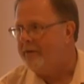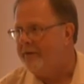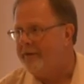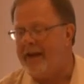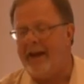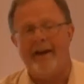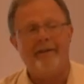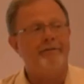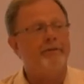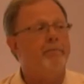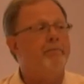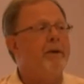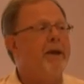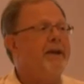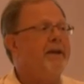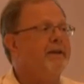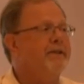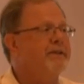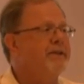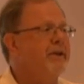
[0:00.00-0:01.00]
They have to
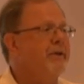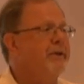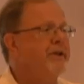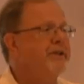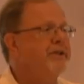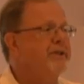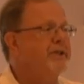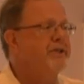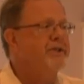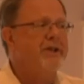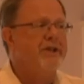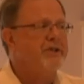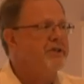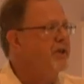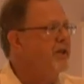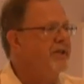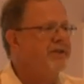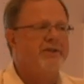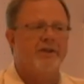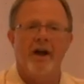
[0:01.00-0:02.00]
make a serious
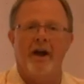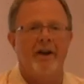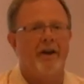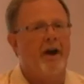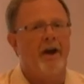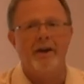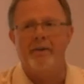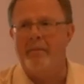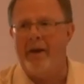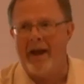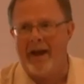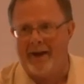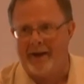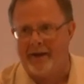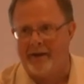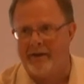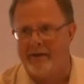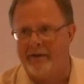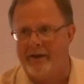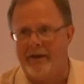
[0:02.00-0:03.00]
decision. It's not
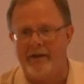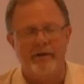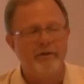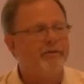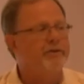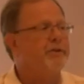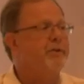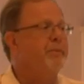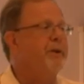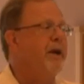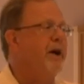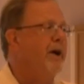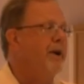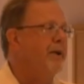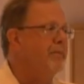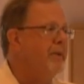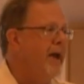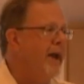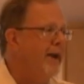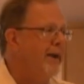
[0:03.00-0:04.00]
automatic. It used to be
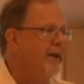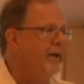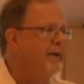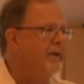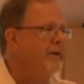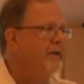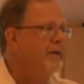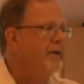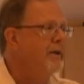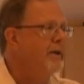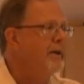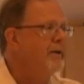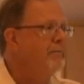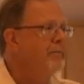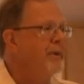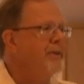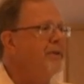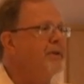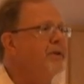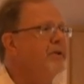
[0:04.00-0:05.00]
automatic
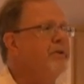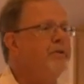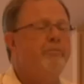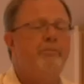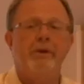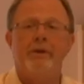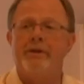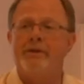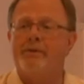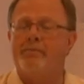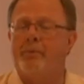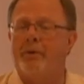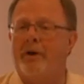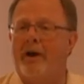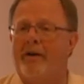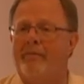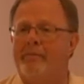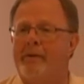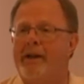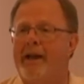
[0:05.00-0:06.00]
but the new Municipal
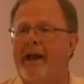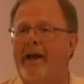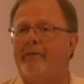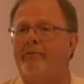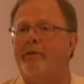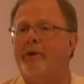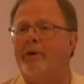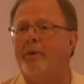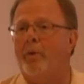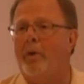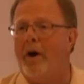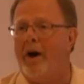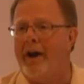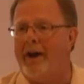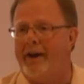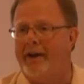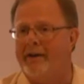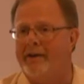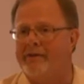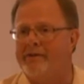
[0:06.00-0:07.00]
Government Act
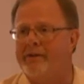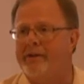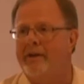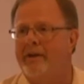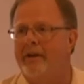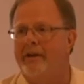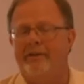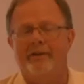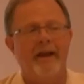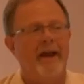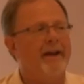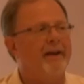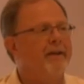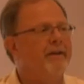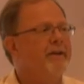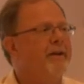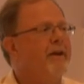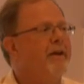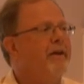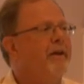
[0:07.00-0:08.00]
requires that a,
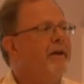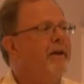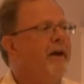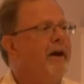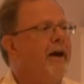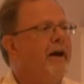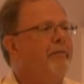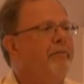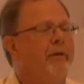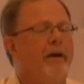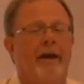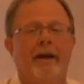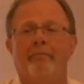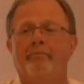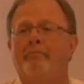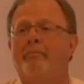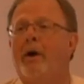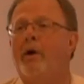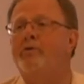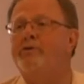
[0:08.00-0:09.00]
a, uh, a
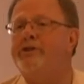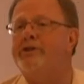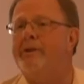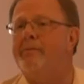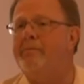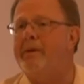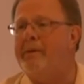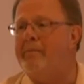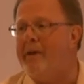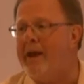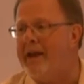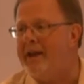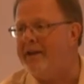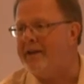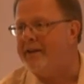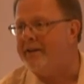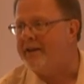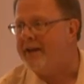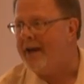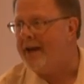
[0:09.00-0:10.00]
motion be made
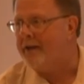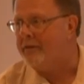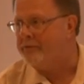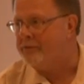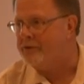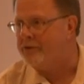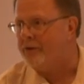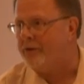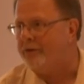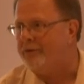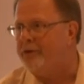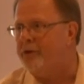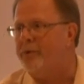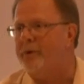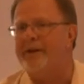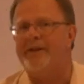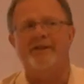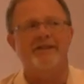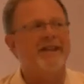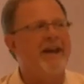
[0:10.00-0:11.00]
in council to
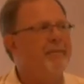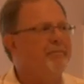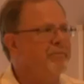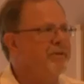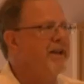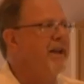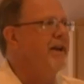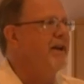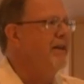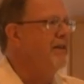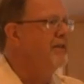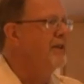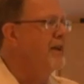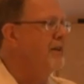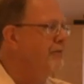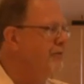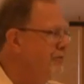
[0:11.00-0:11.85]
exempt anything